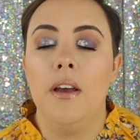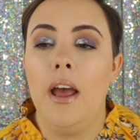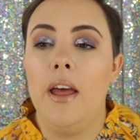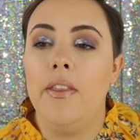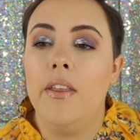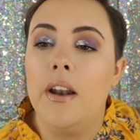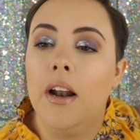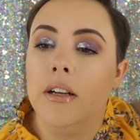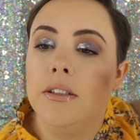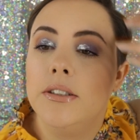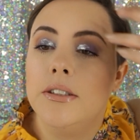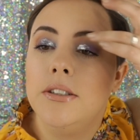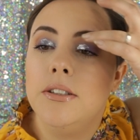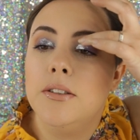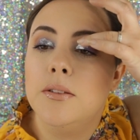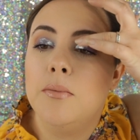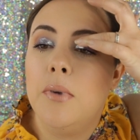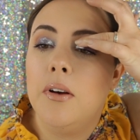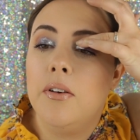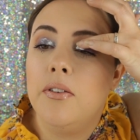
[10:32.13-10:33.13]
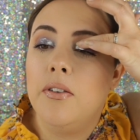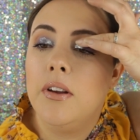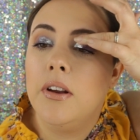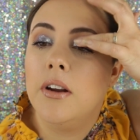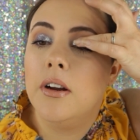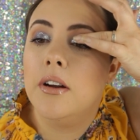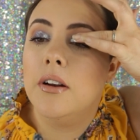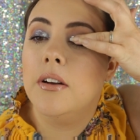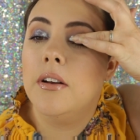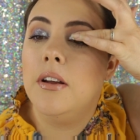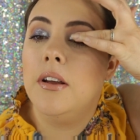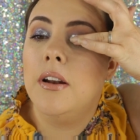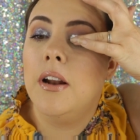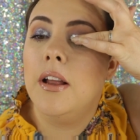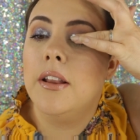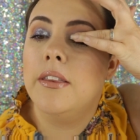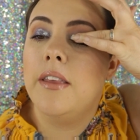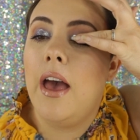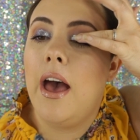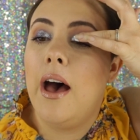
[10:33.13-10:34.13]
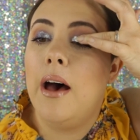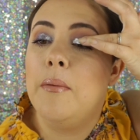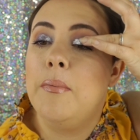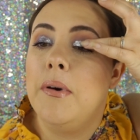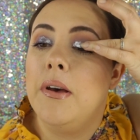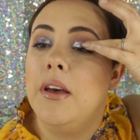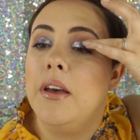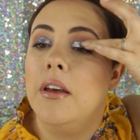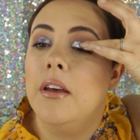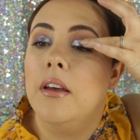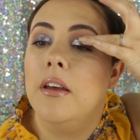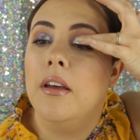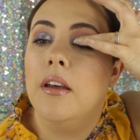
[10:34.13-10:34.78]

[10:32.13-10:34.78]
And then I just use my finger and I tap it.